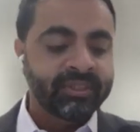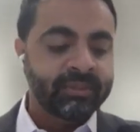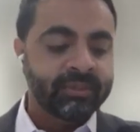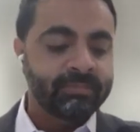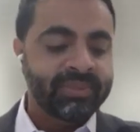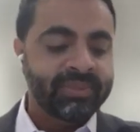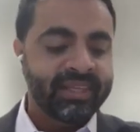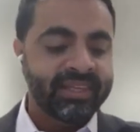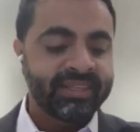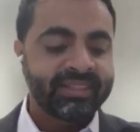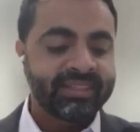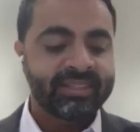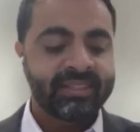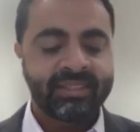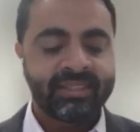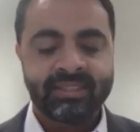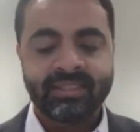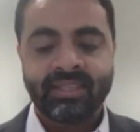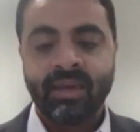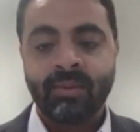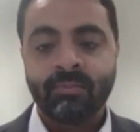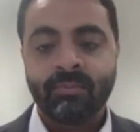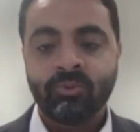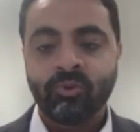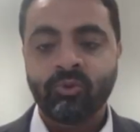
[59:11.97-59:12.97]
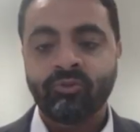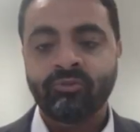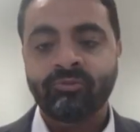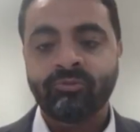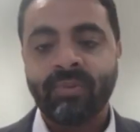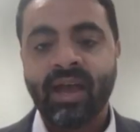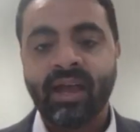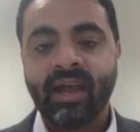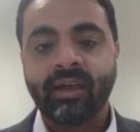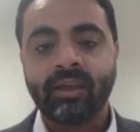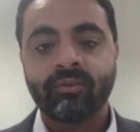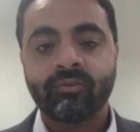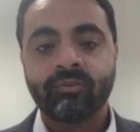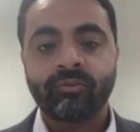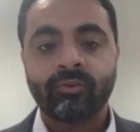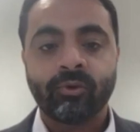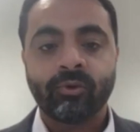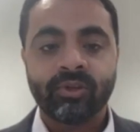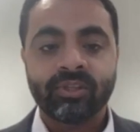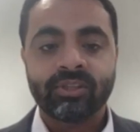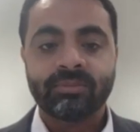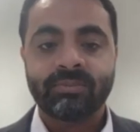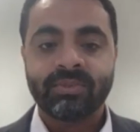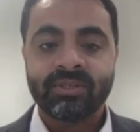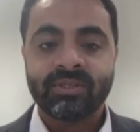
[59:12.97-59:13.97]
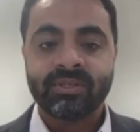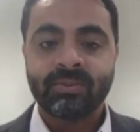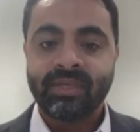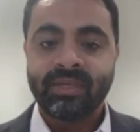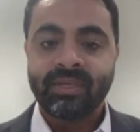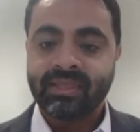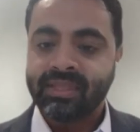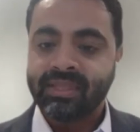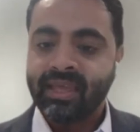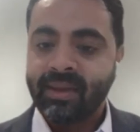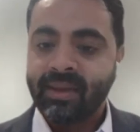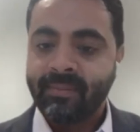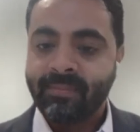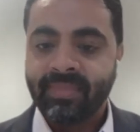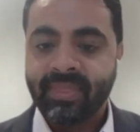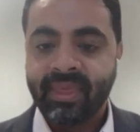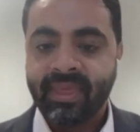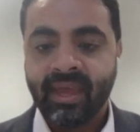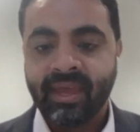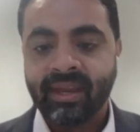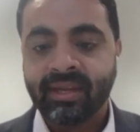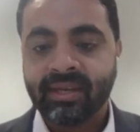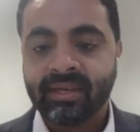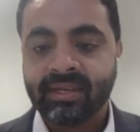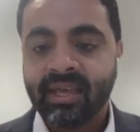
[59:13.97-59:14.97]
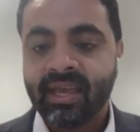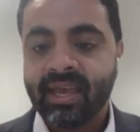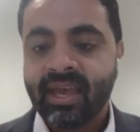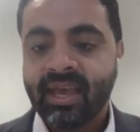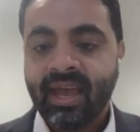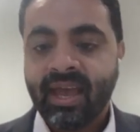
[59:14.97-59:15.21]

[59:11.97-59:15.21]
the places that move back and forth between them, and